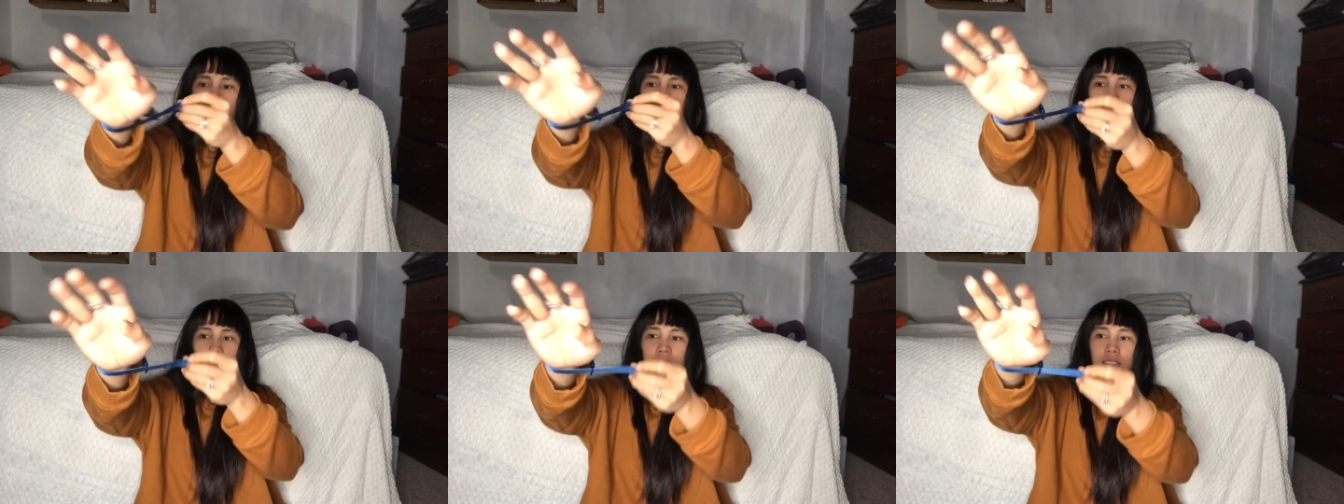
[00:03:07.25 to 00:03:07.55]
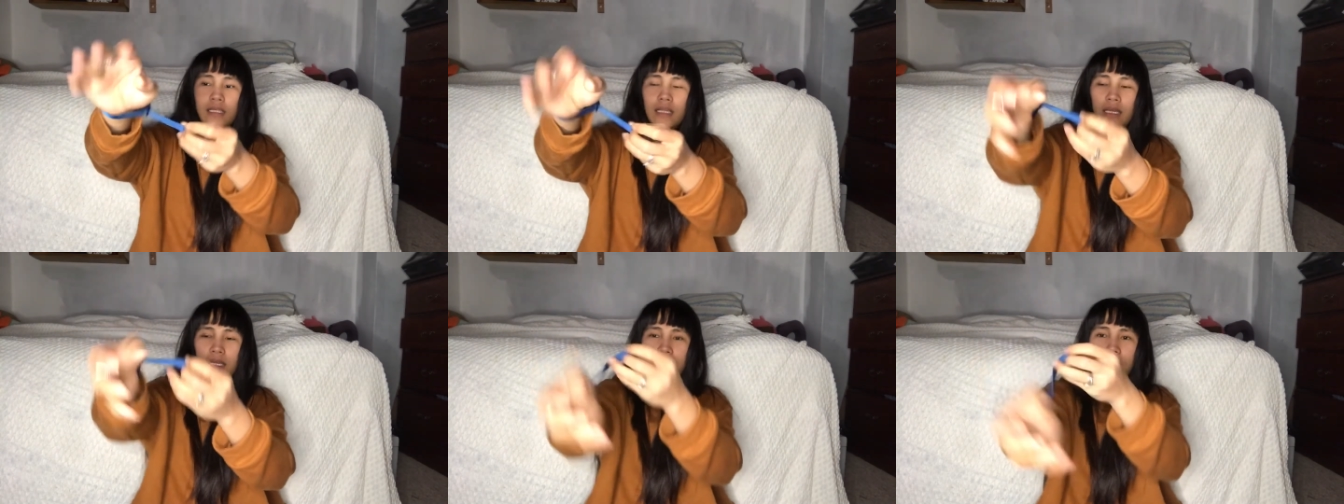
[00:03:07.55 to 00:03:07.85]

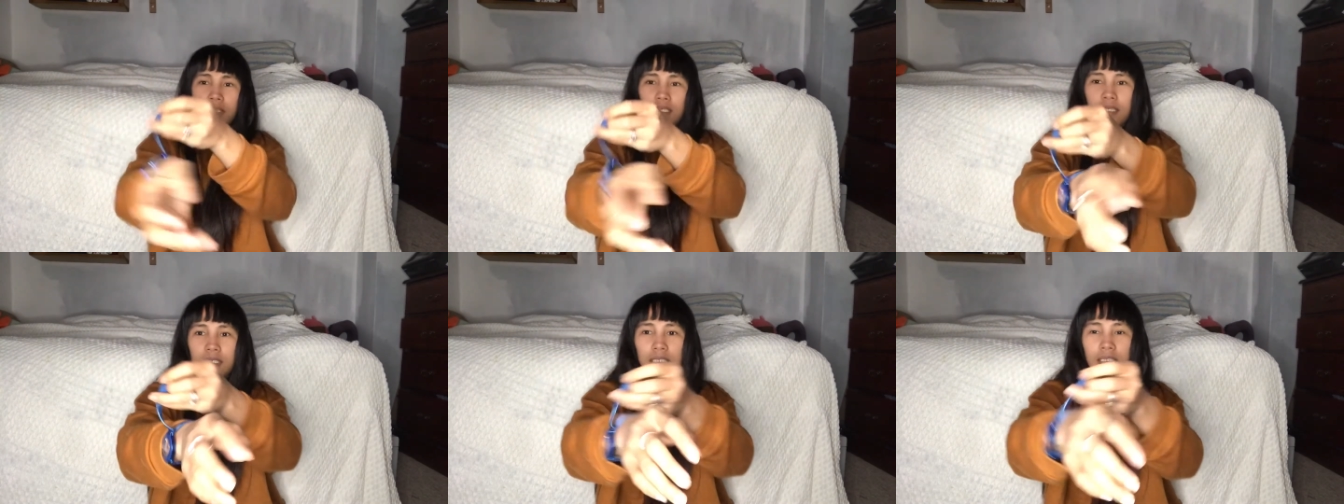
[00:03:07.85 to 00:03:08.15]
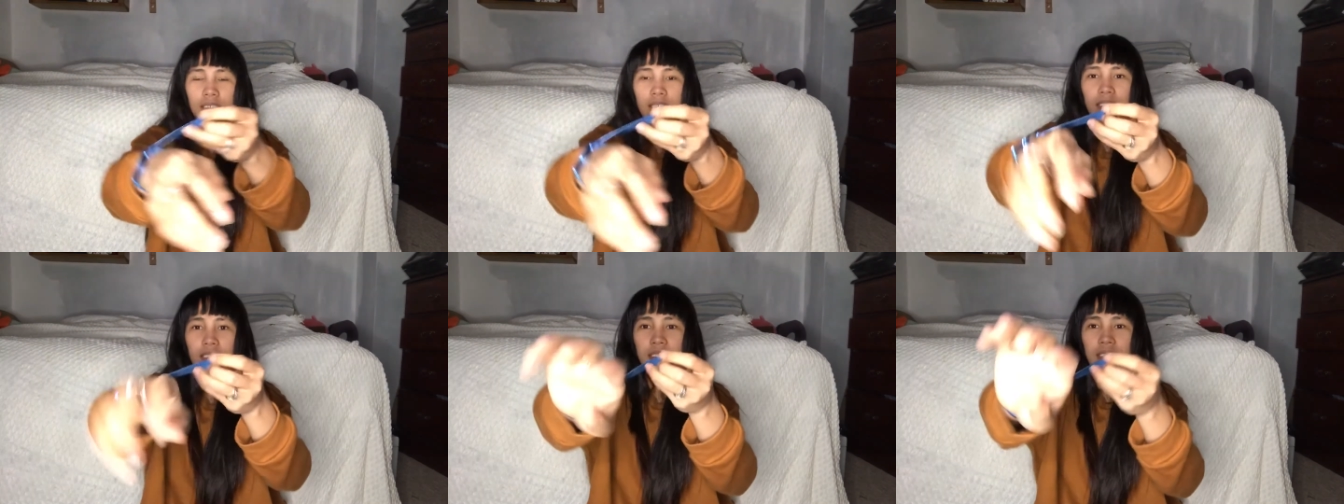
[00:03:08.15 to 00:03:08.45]
it's like
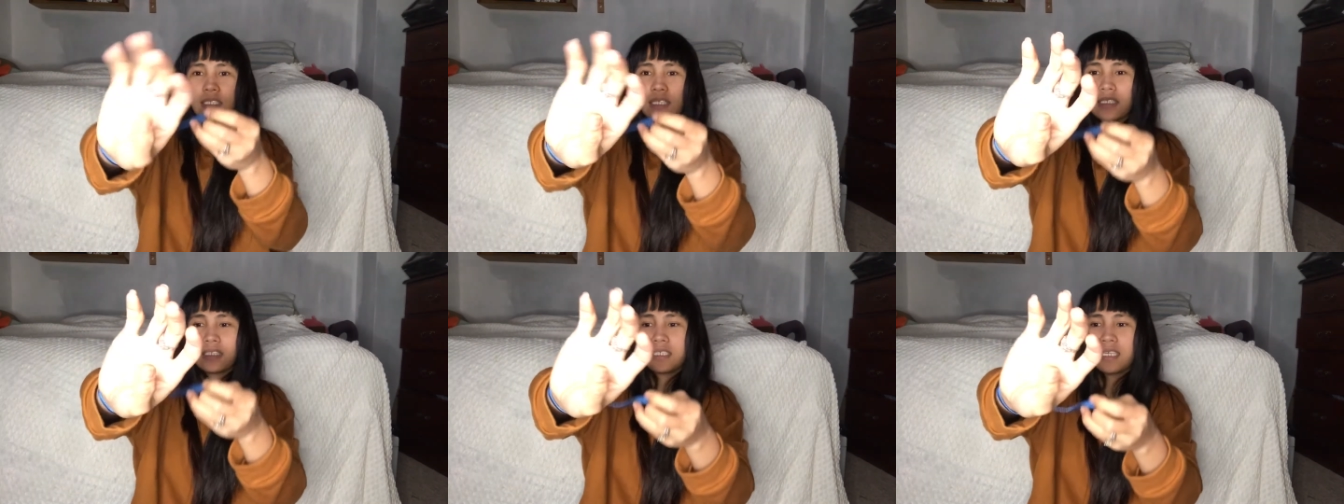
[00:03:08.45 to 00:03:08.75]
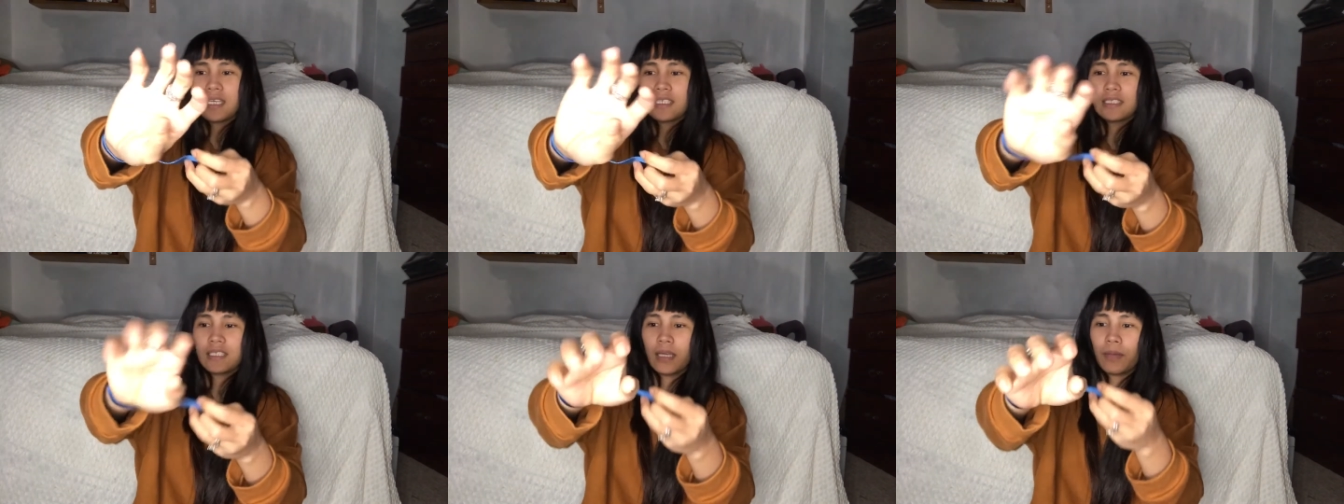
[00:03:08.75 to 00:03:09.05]
this. It's
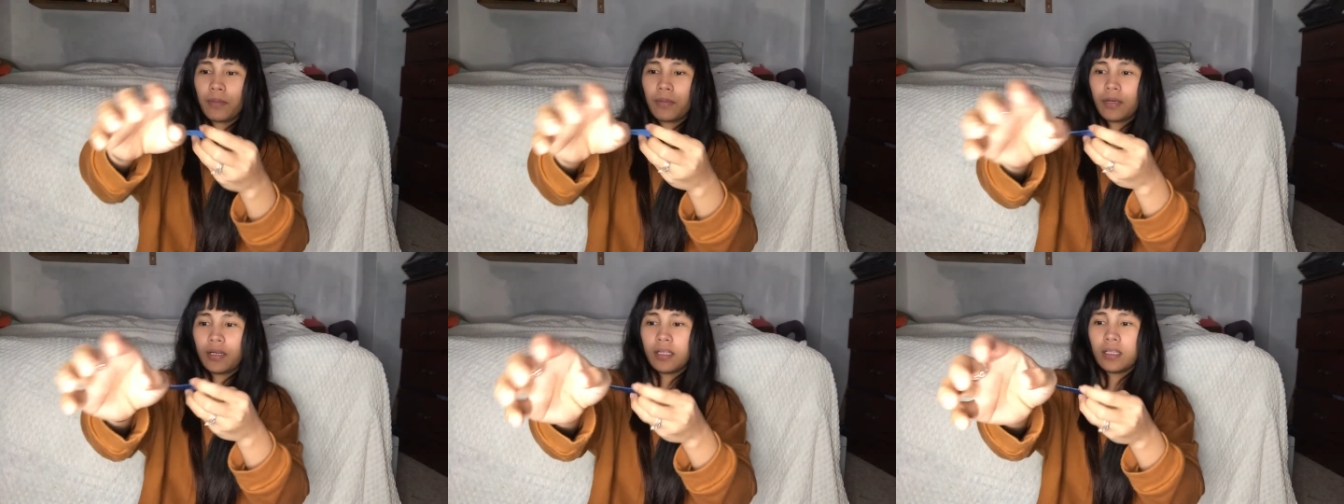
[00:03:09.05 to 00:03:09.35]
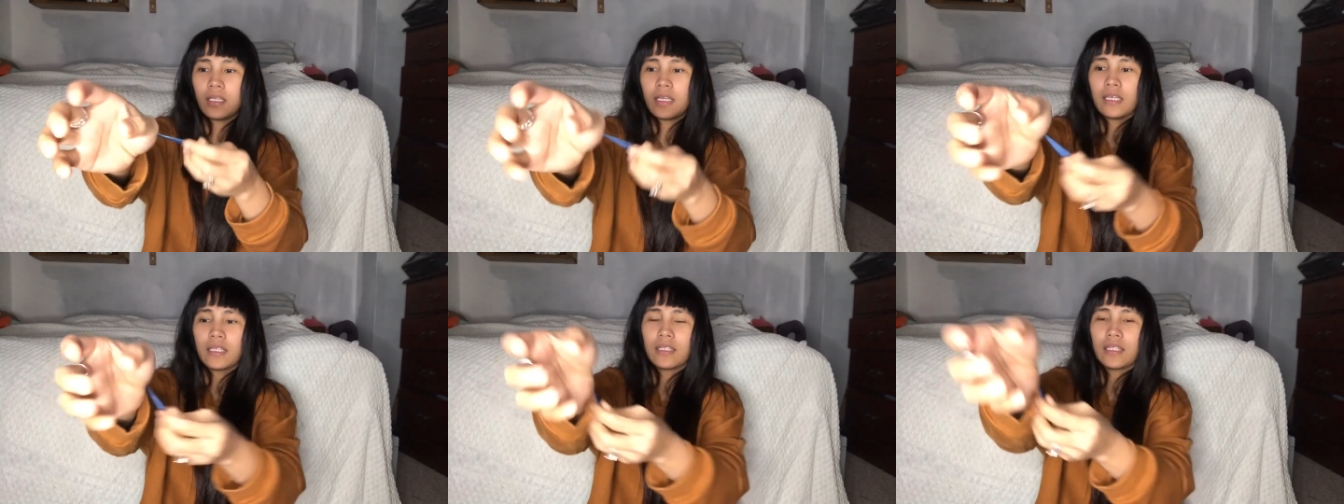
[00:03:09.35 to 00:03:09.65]
adjustable,
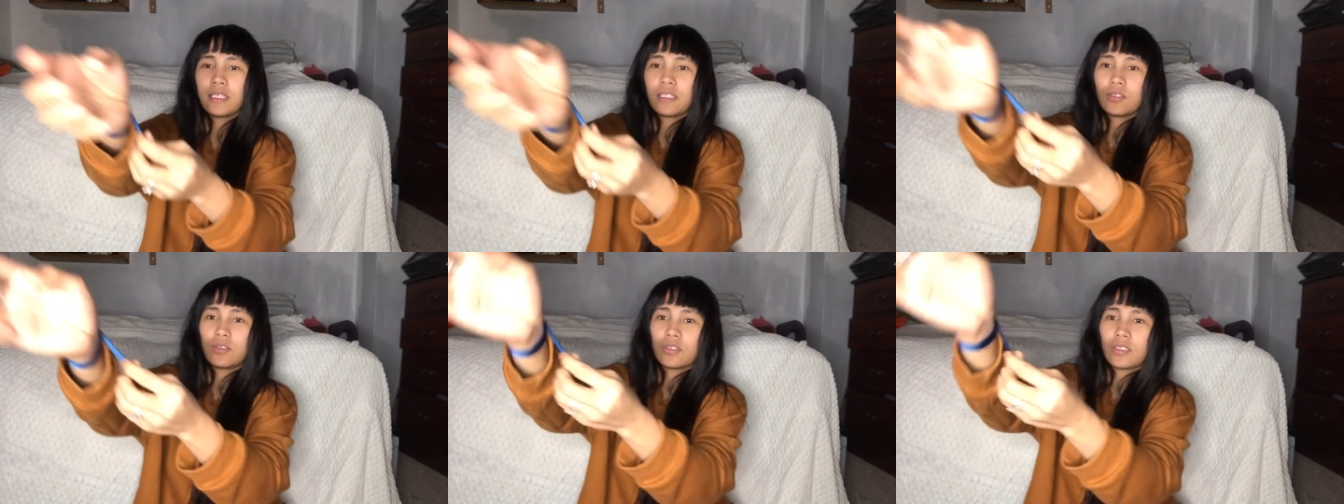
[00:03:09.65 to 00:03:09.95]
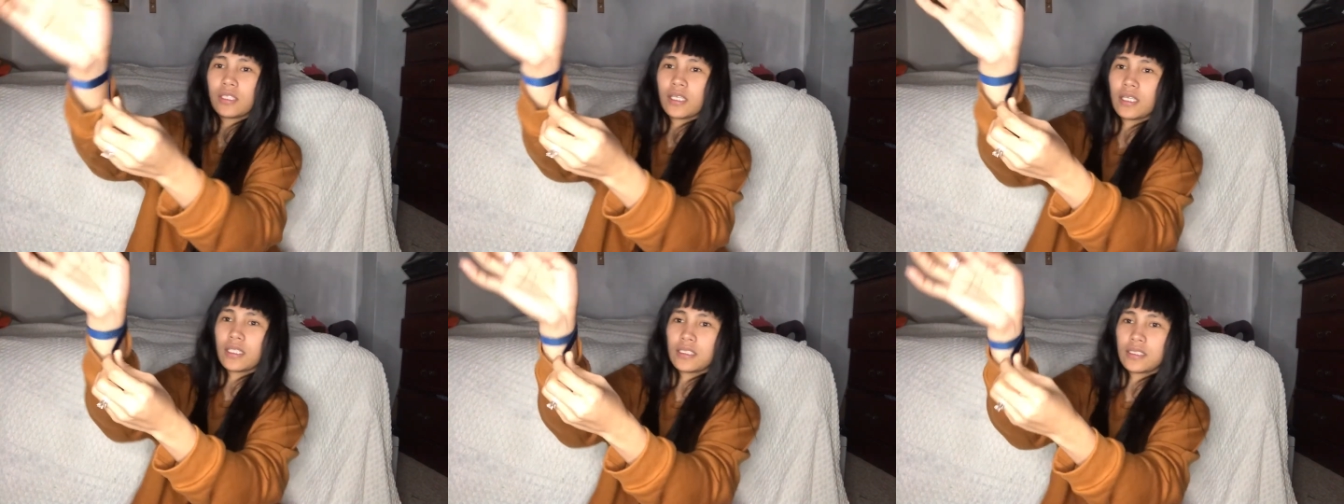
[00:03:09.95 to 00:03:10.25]
and then you
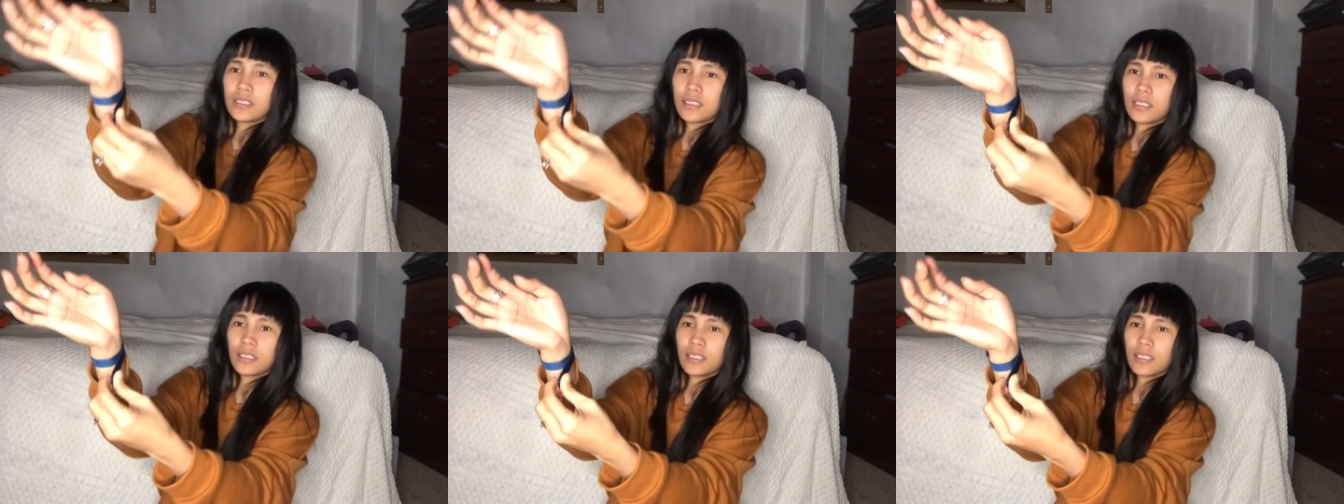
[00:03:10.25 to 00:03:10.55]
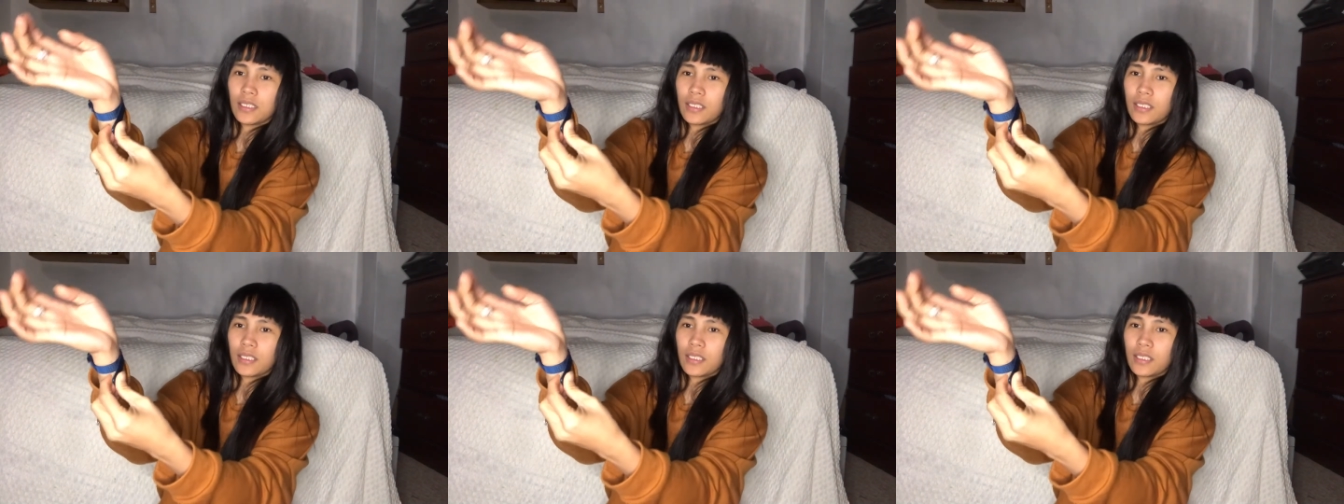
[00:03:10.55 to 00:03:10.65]
just